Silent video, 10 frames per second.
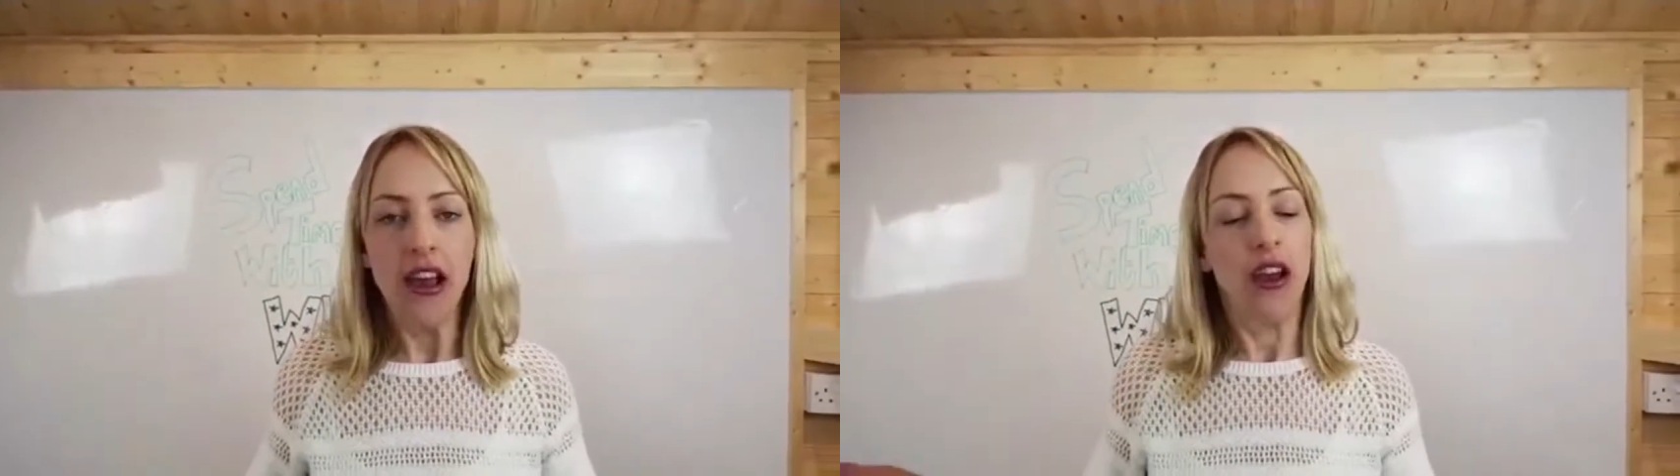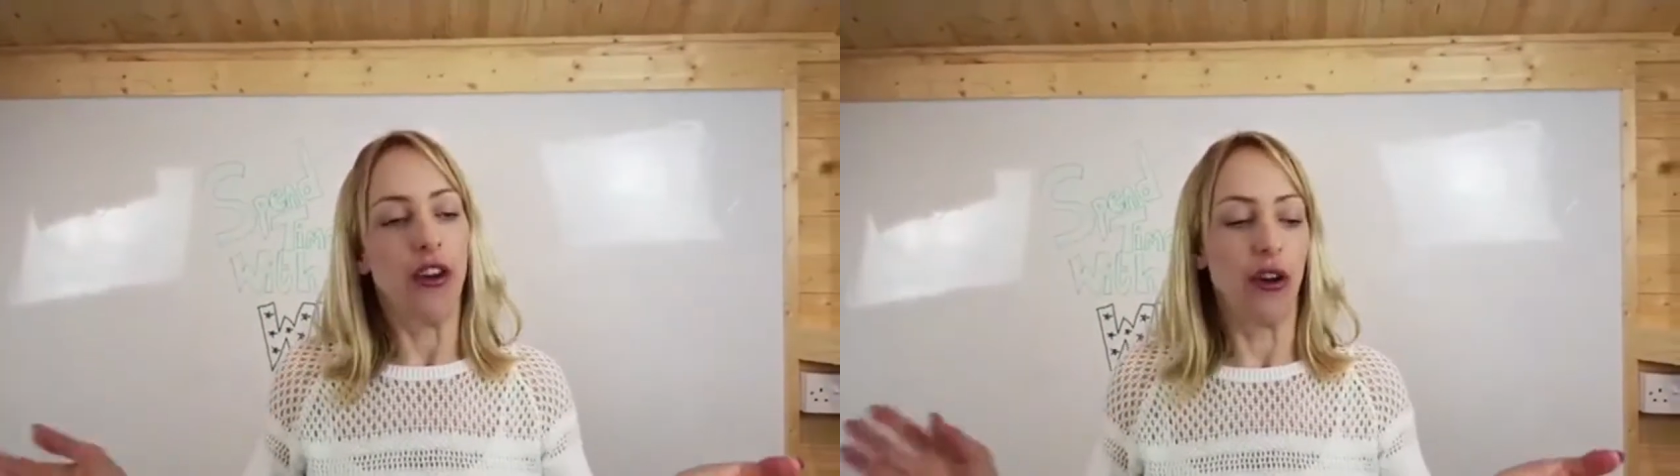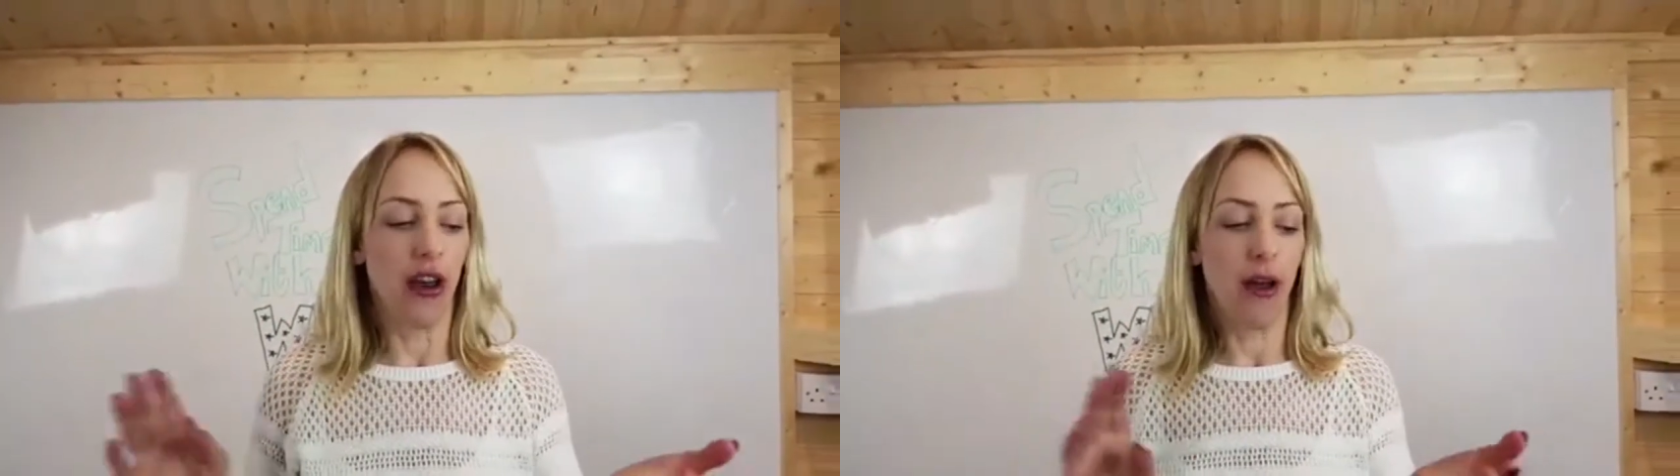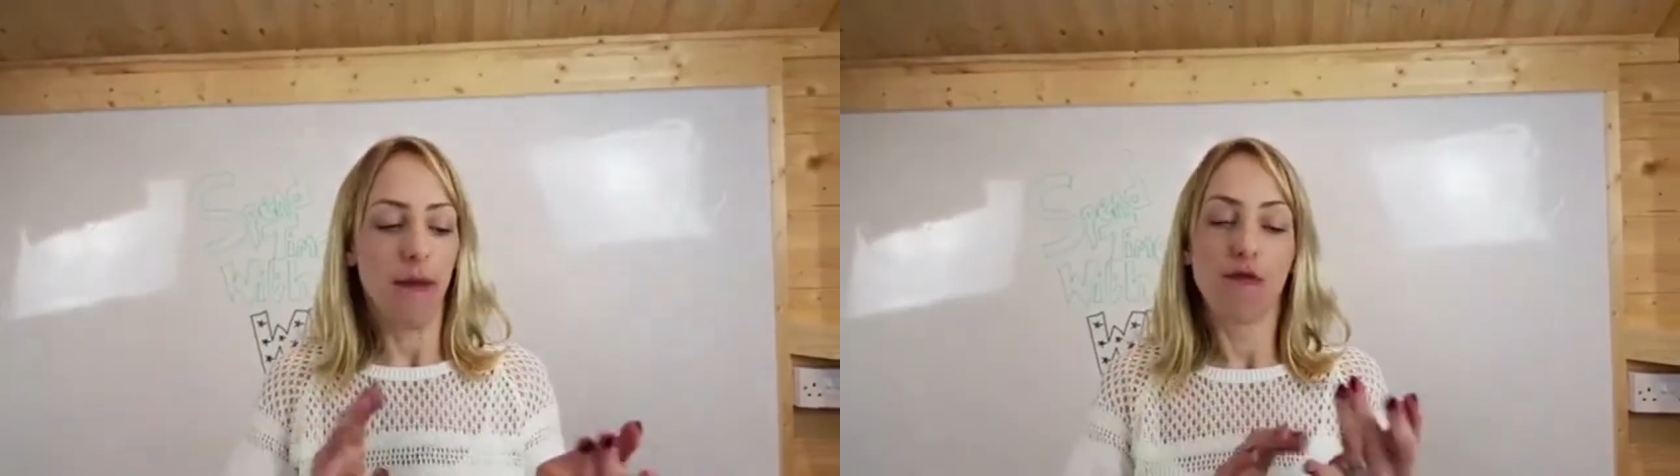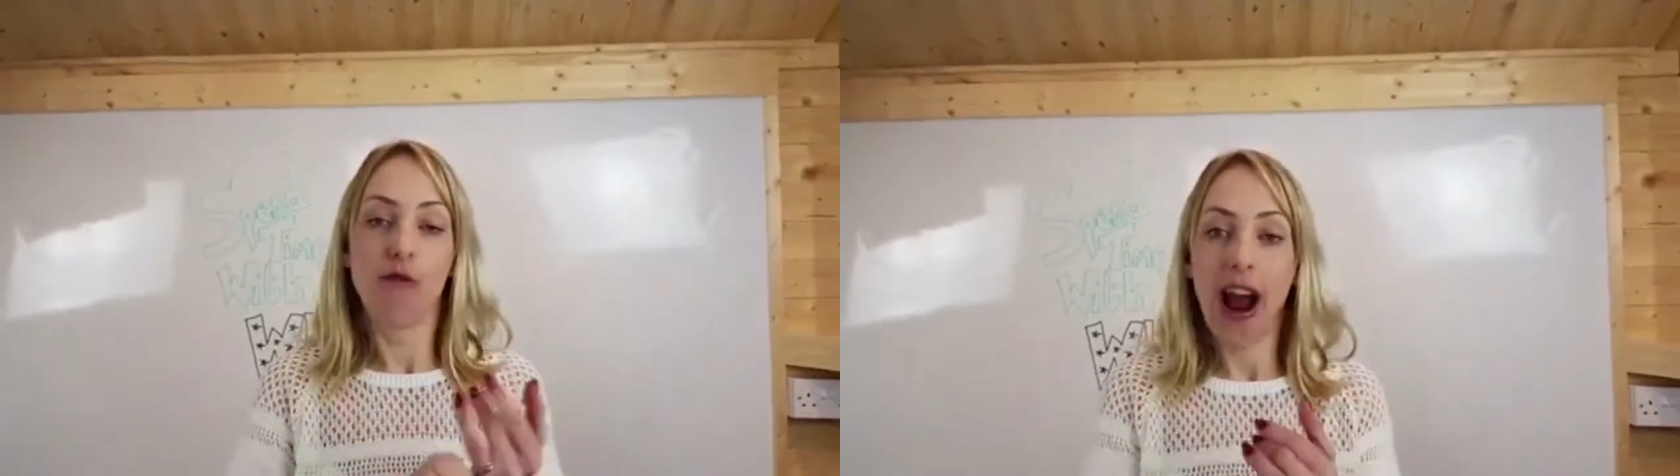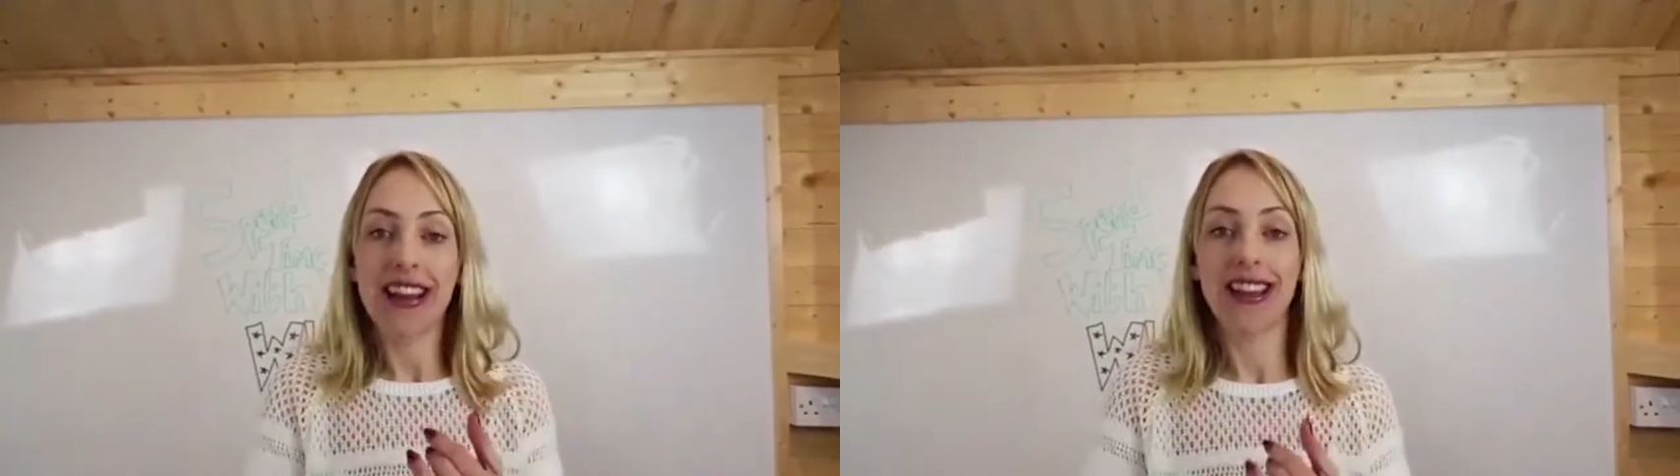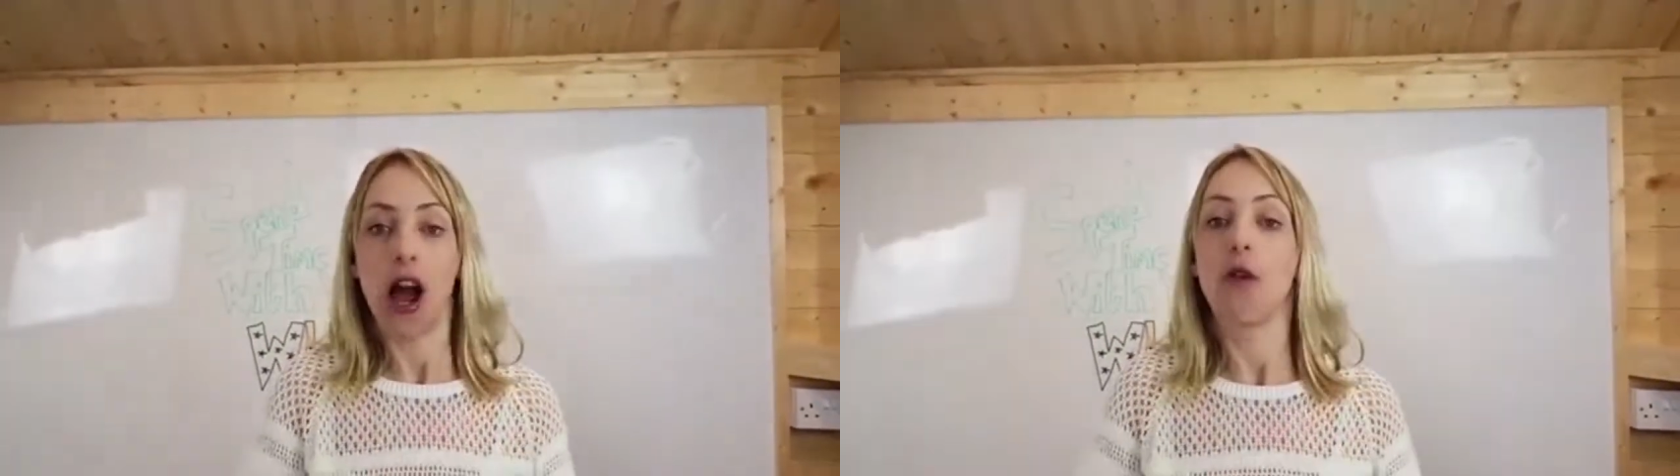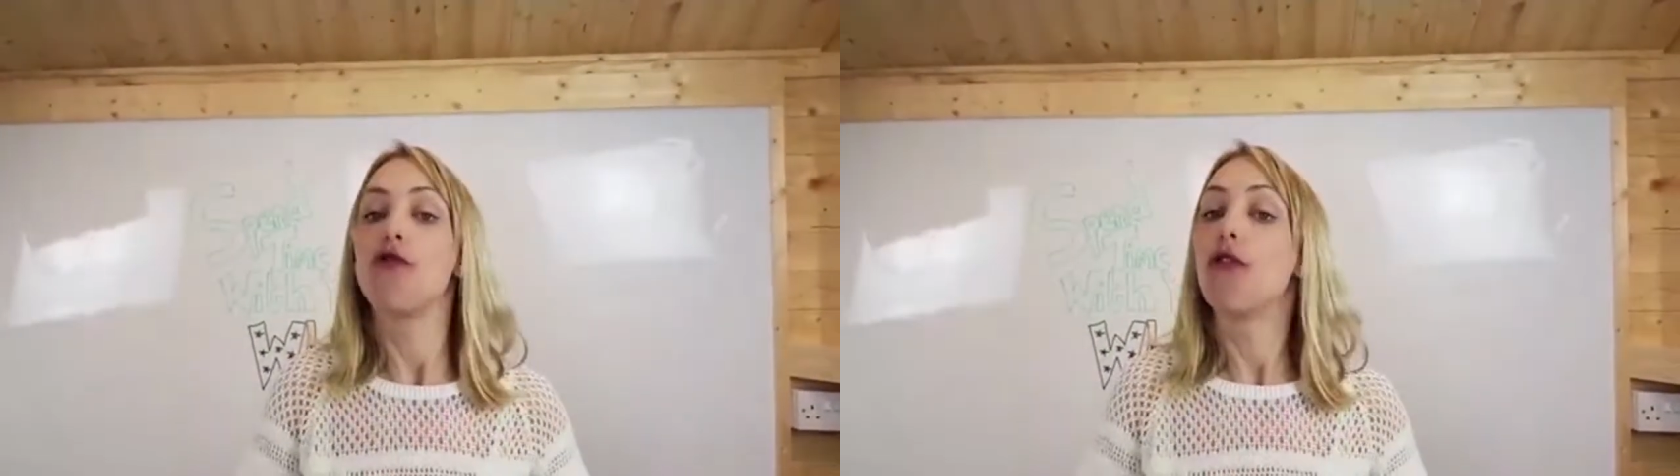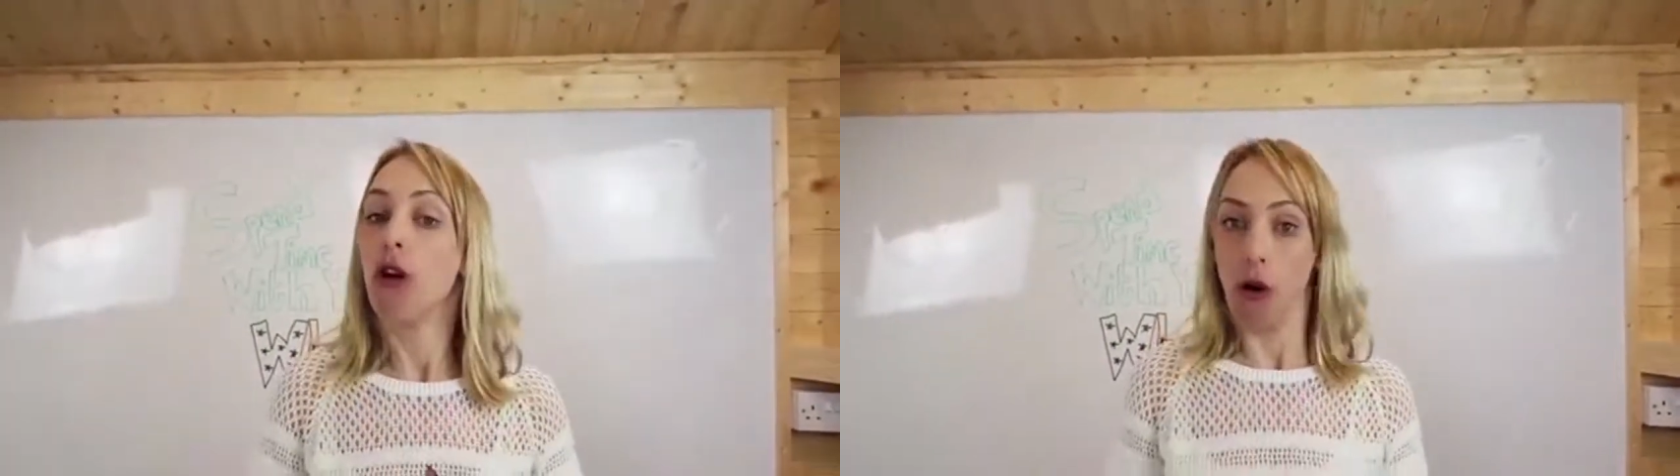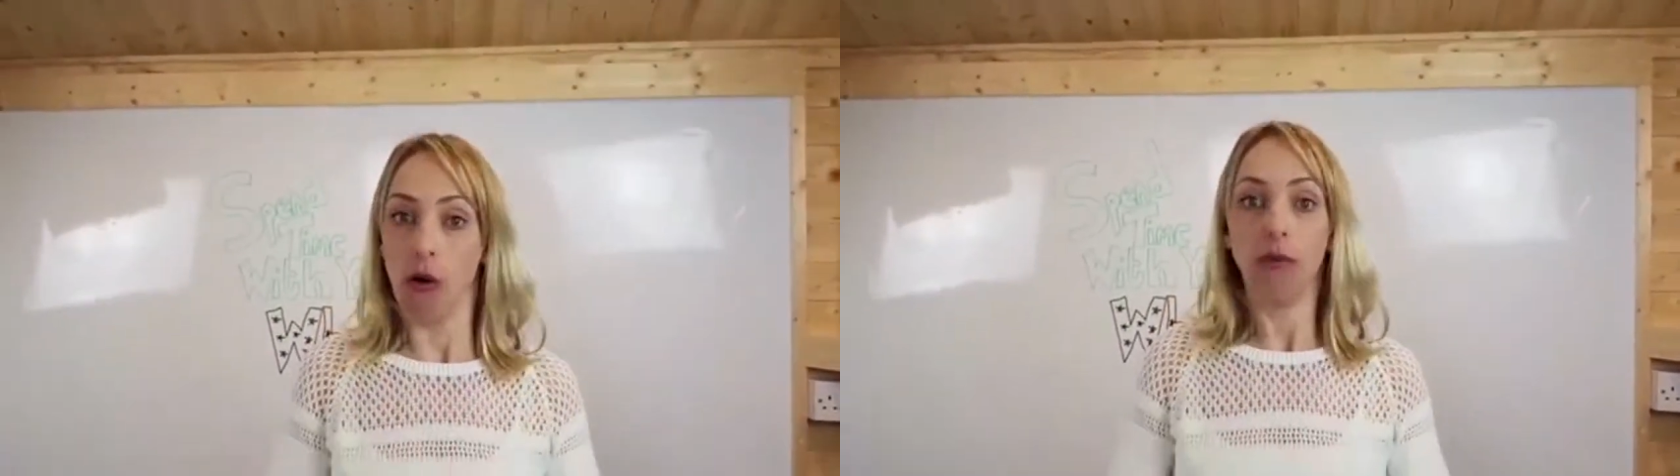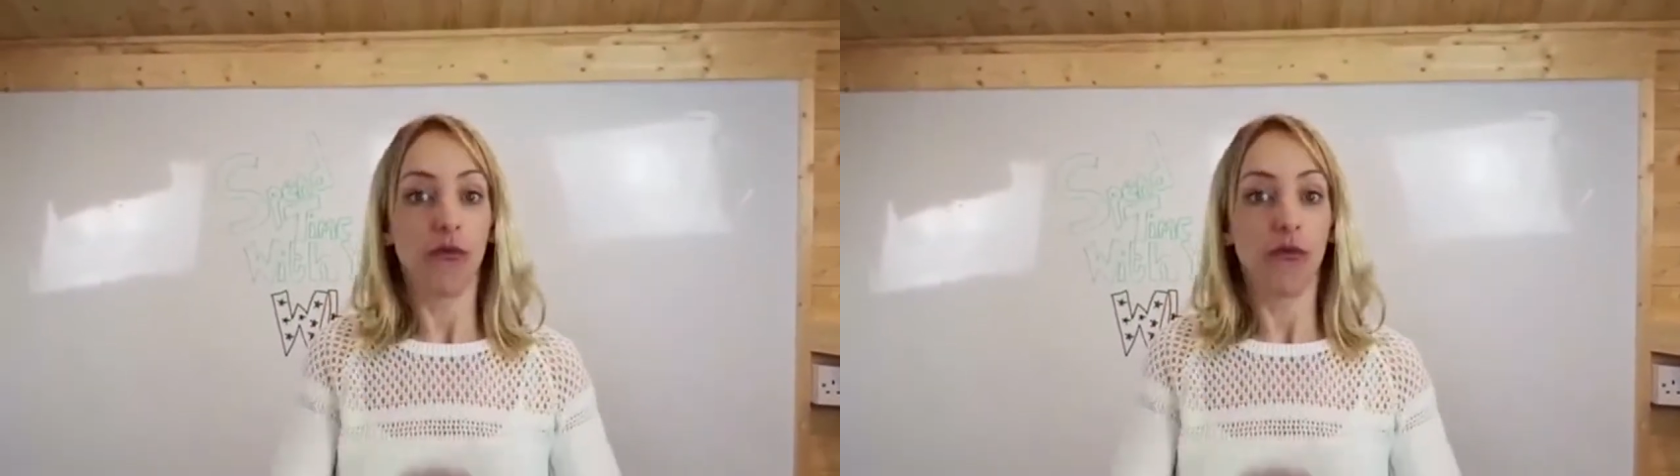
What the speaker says: You're going to write down your goal,